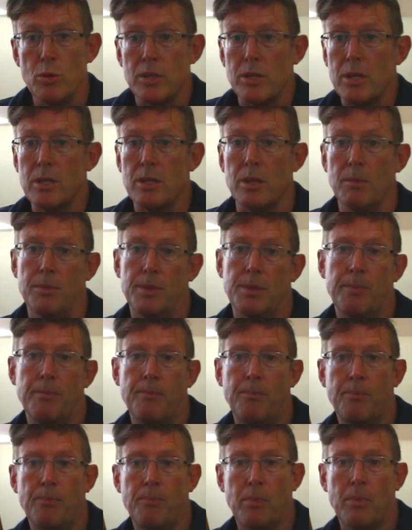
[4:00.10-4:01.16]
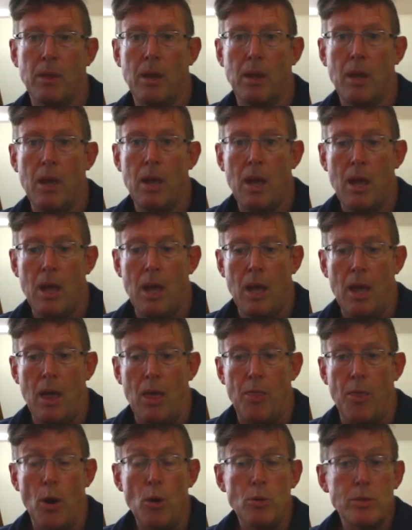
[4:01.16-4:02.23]
systems,
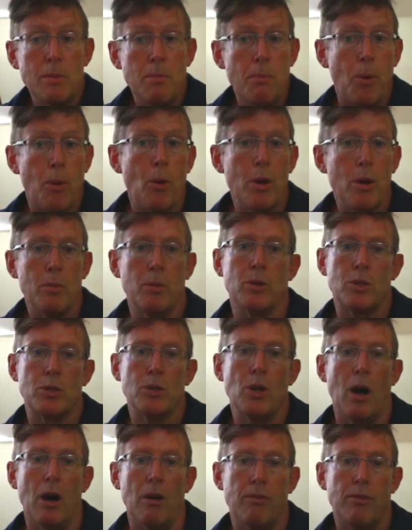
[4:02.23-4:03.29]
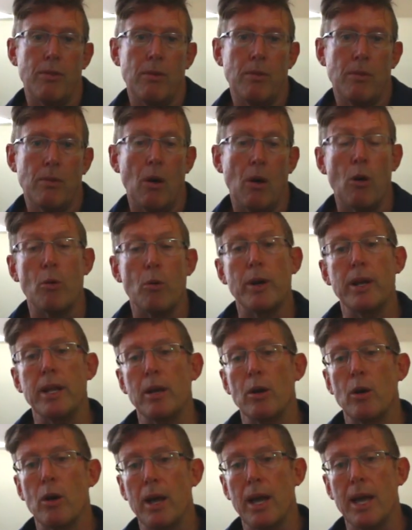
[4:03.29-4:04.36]
those employable staff are already
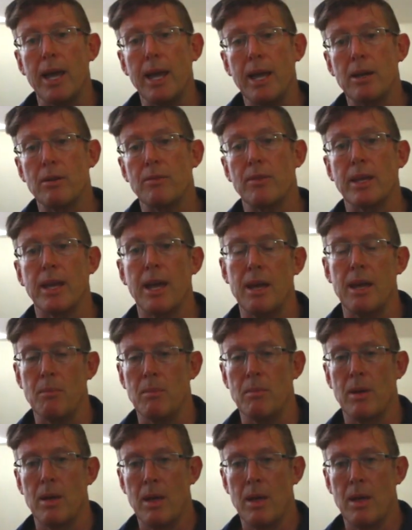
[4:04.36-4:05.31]
ahead of the game.